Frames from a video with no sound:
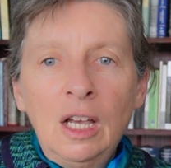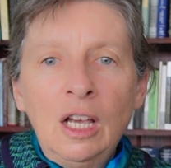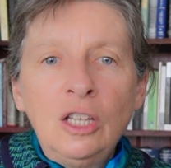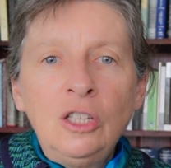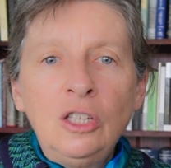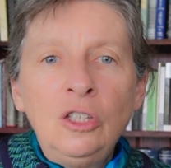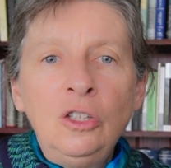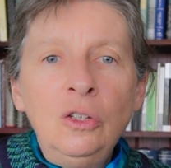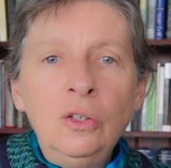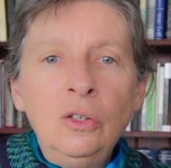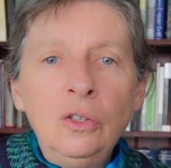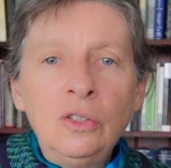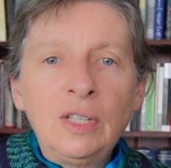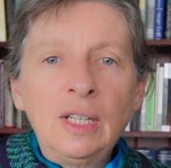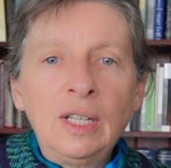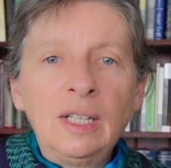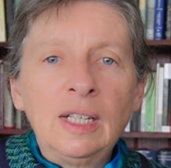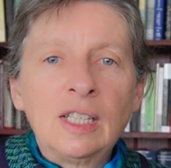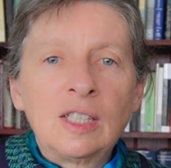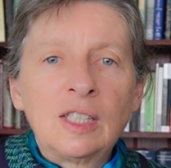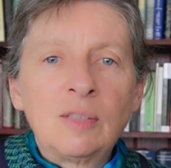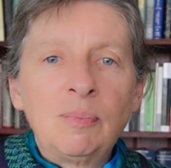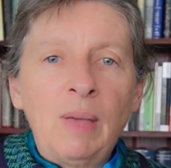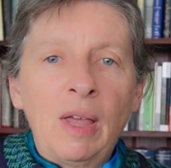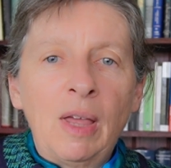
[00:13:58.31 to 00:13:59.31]
using
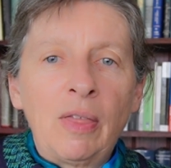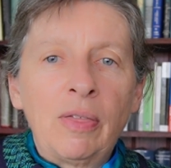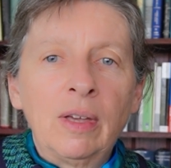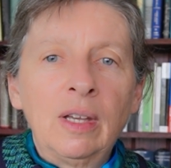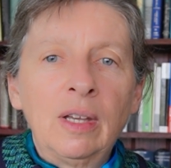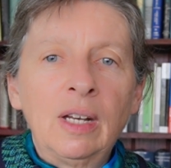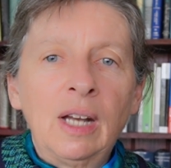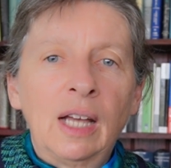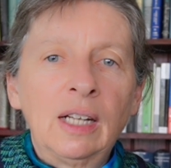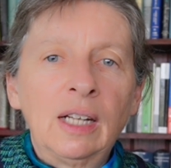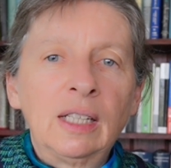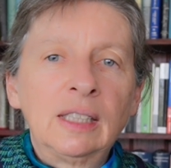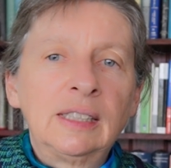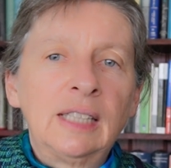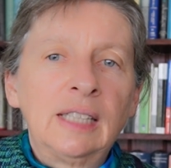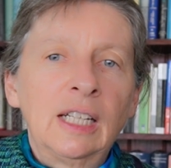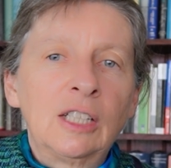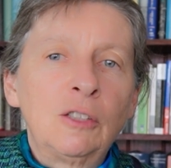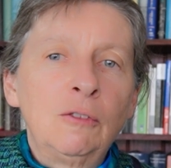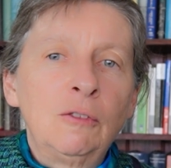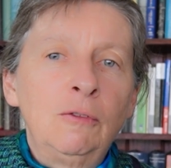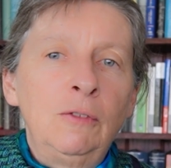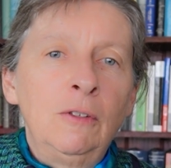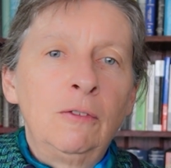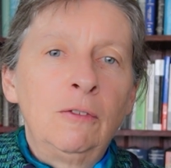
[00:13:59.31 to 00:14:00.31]
this method under
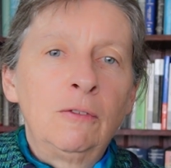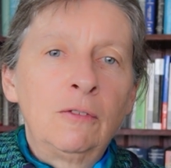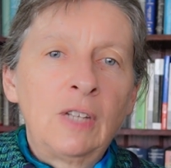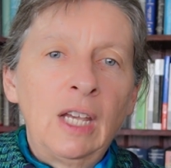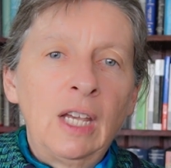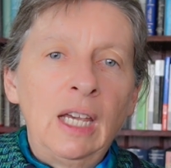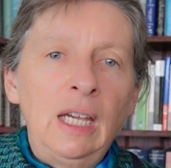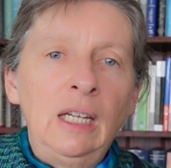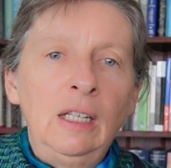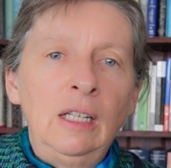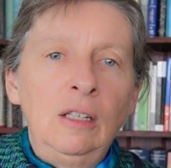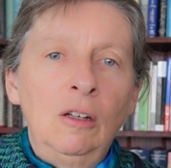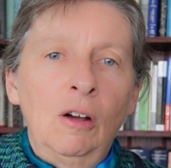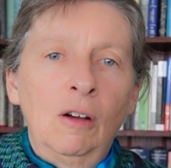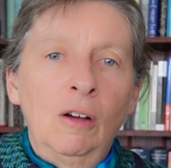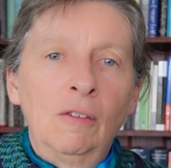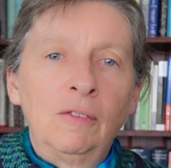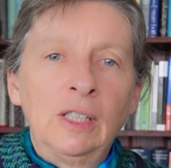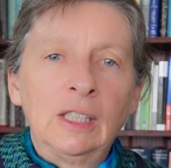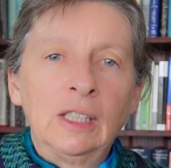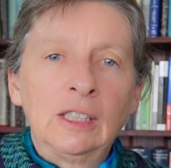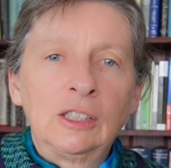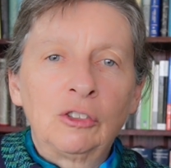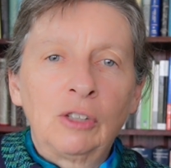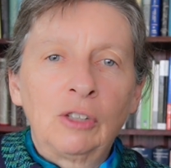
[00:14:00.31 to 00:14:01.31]
Section 15 of the
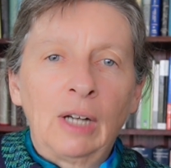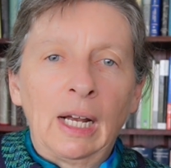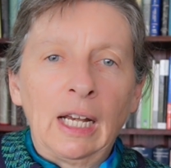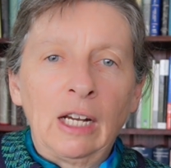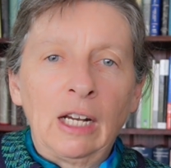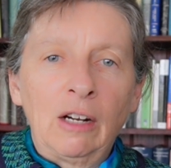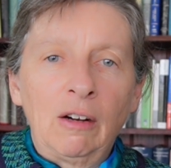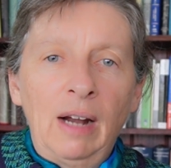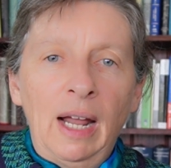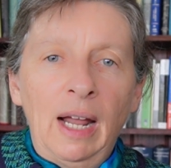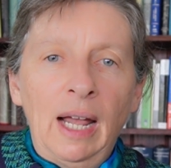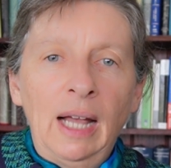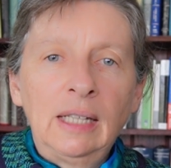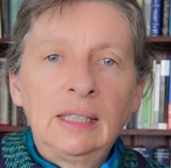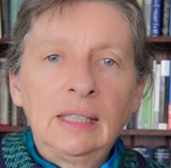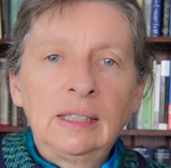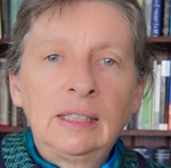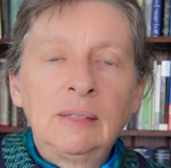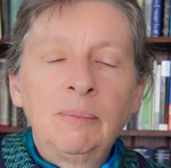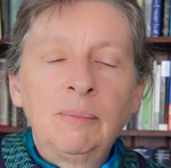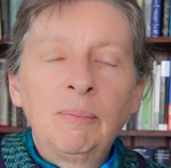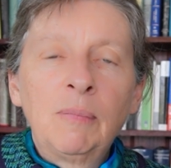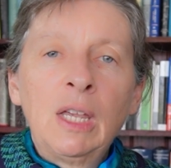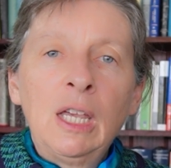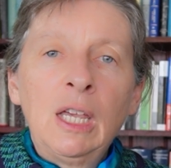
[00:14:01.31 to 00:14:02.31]
Australia
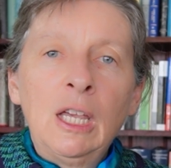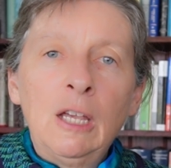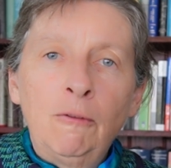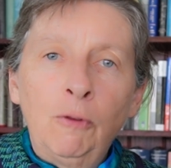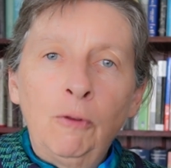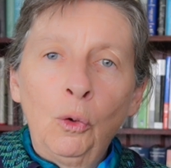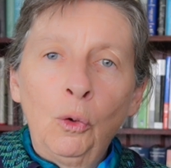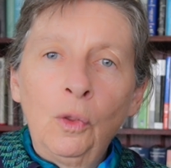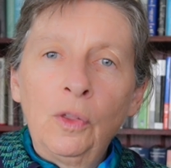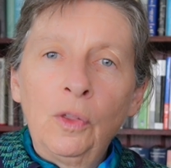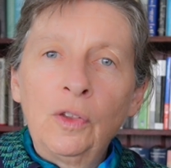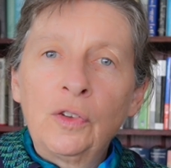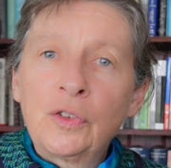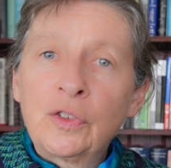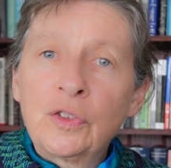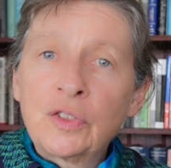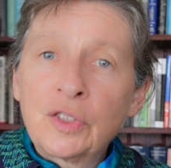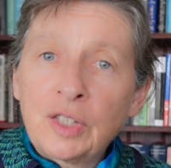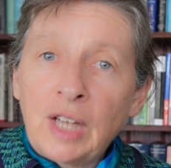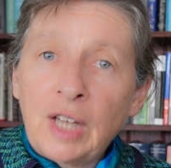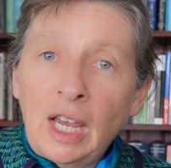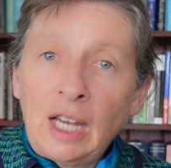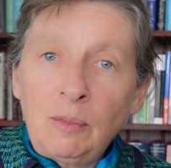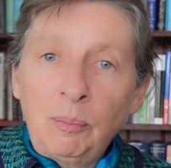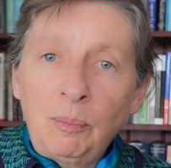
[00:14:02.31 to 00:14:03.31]
Acts if the
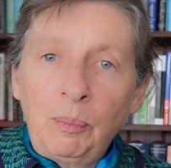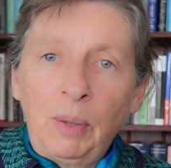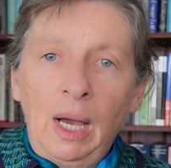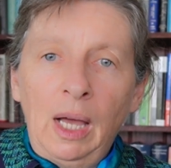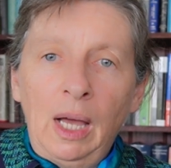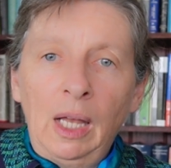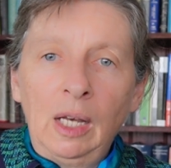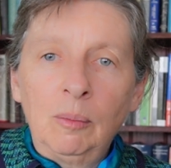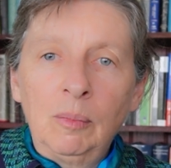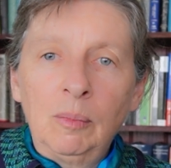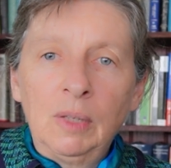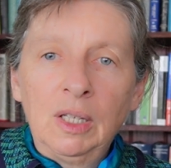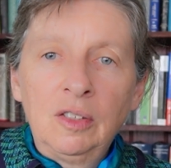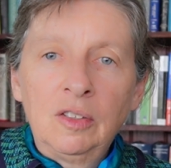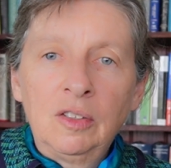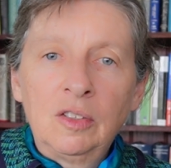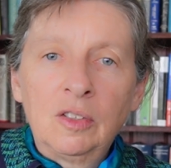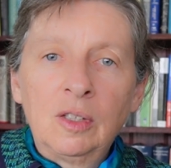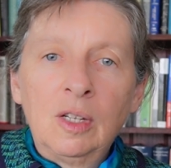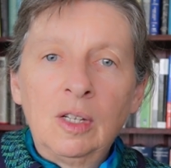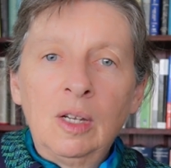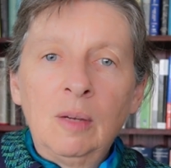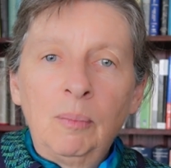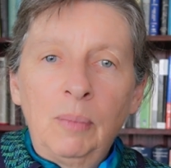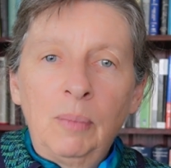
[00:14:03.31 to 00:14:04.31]
state parliaments
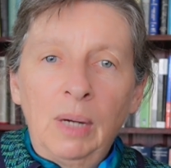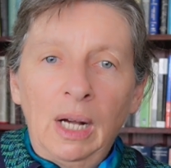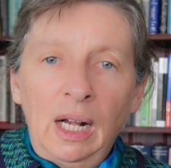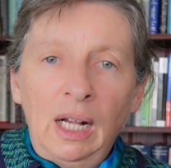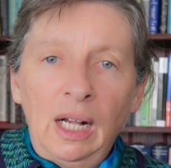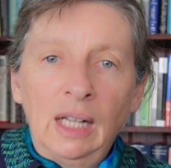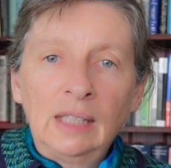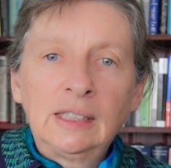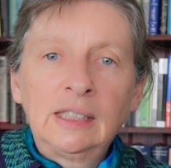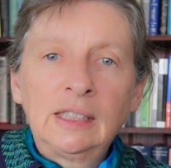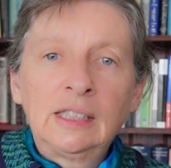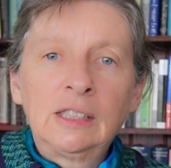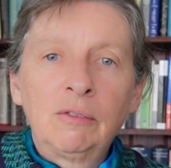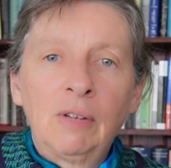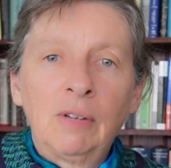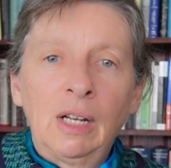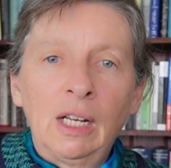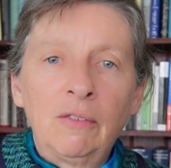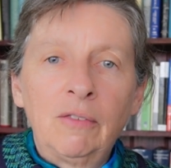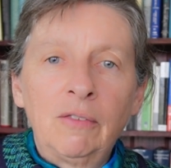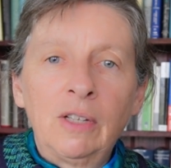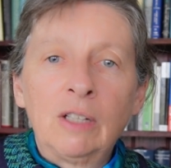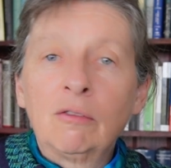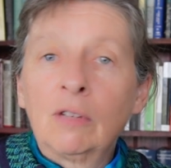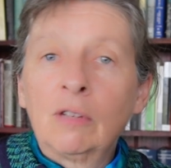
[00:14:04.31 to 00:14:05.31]
passed the
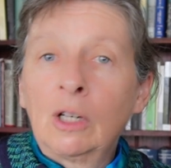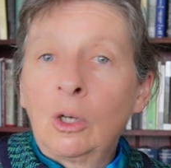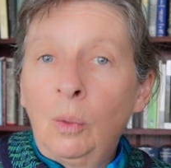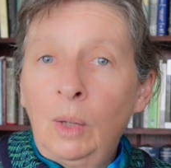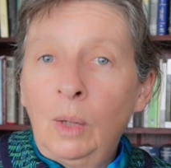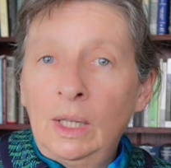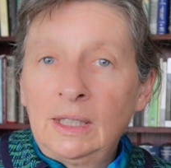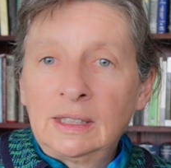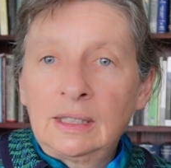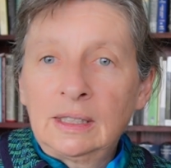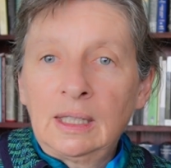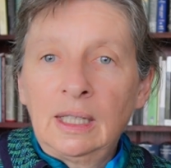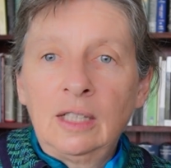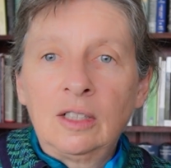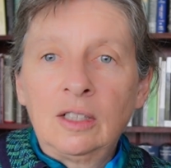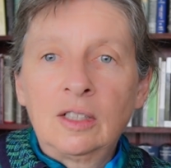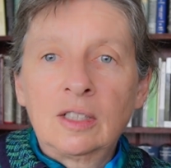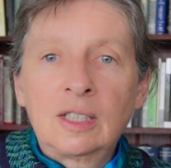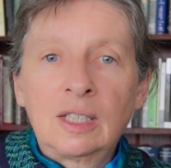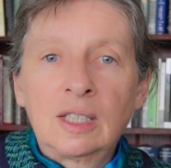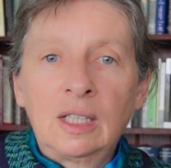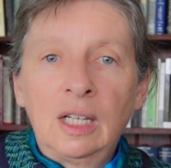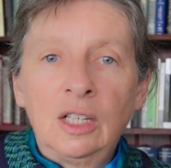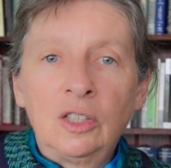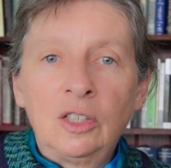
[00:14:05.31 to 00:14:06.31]
relevant request
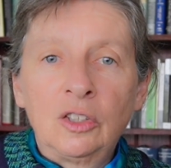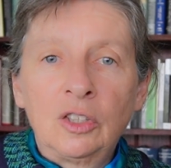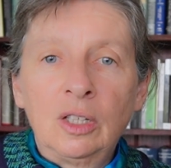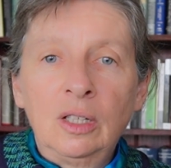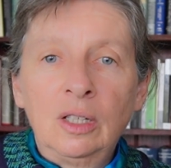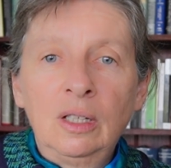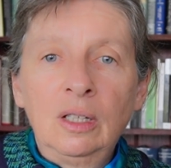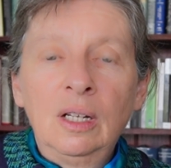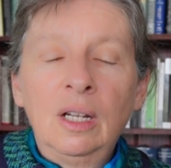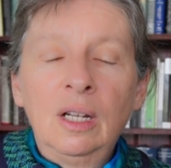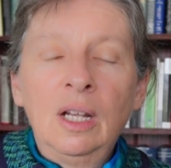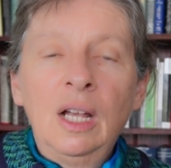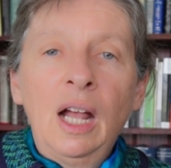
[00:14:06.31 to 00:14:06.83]
legislation